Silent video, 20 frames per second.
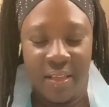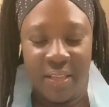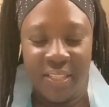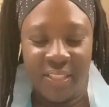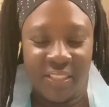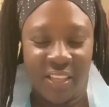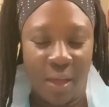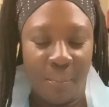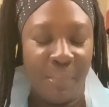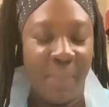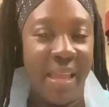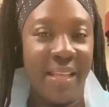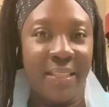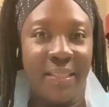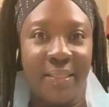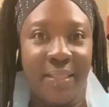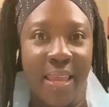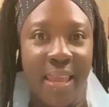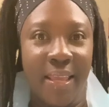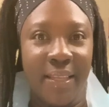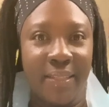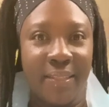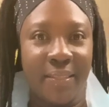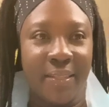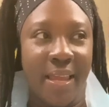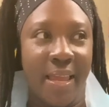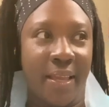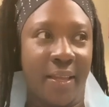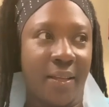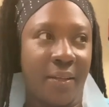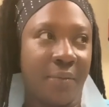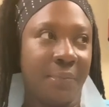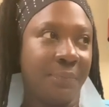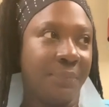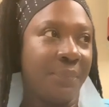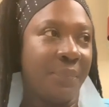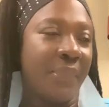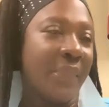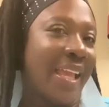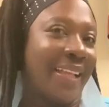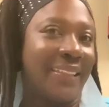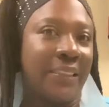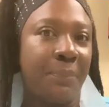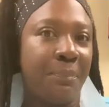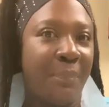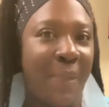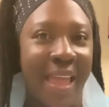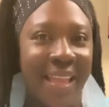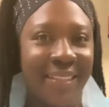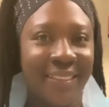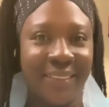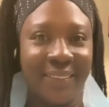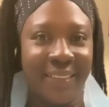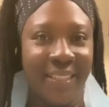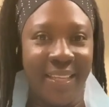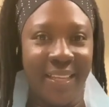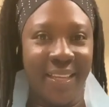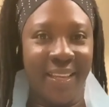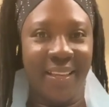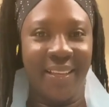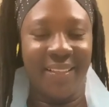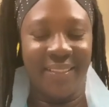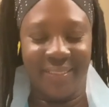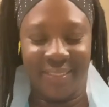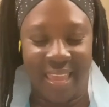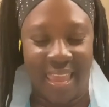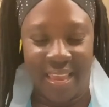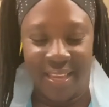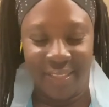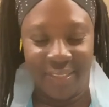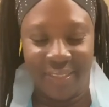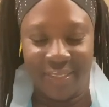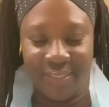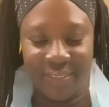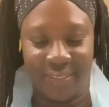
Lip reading: Some might say it's like a spicy taste.